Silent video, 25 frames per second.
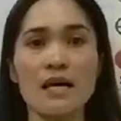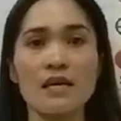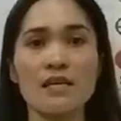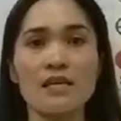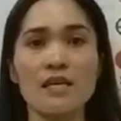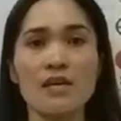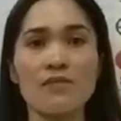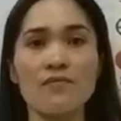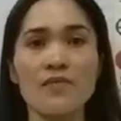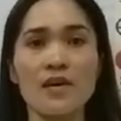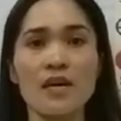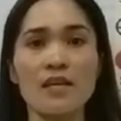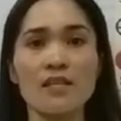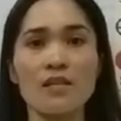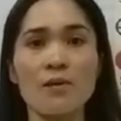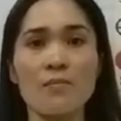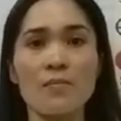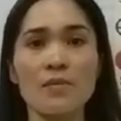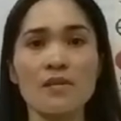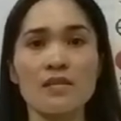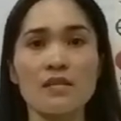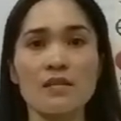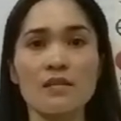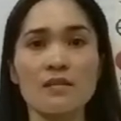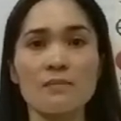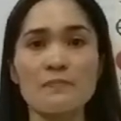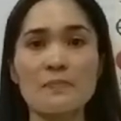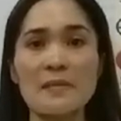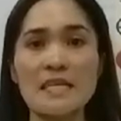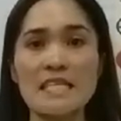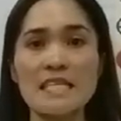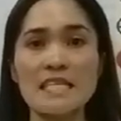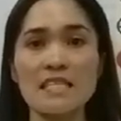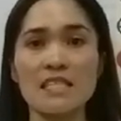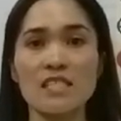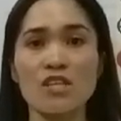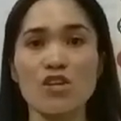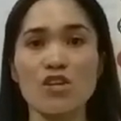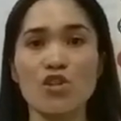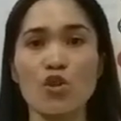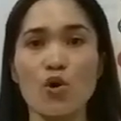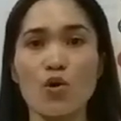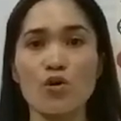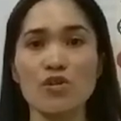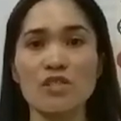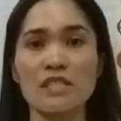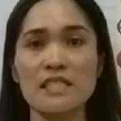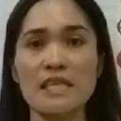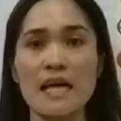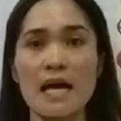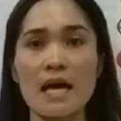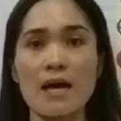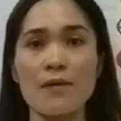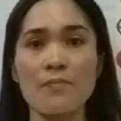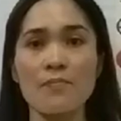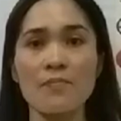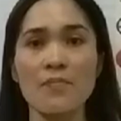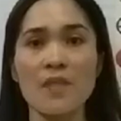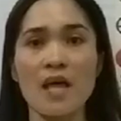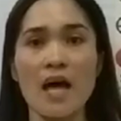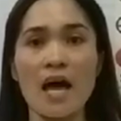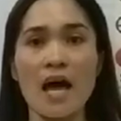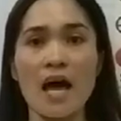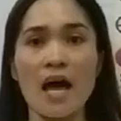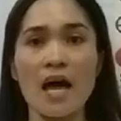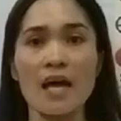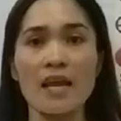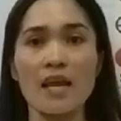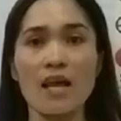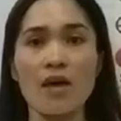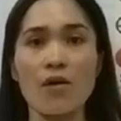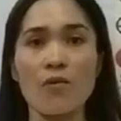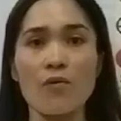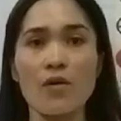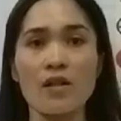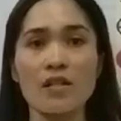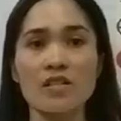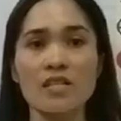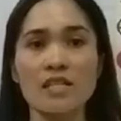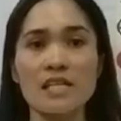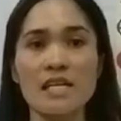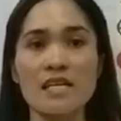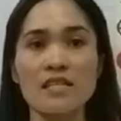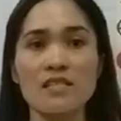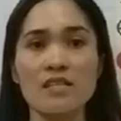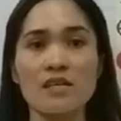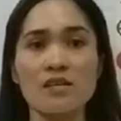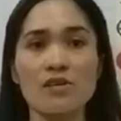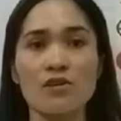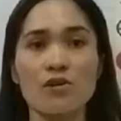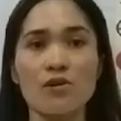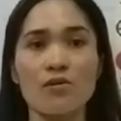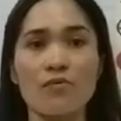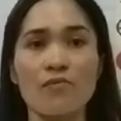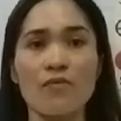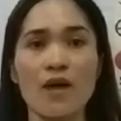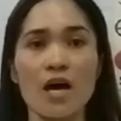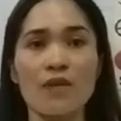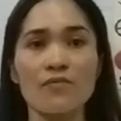giving them medicine on time, and I will clean the room.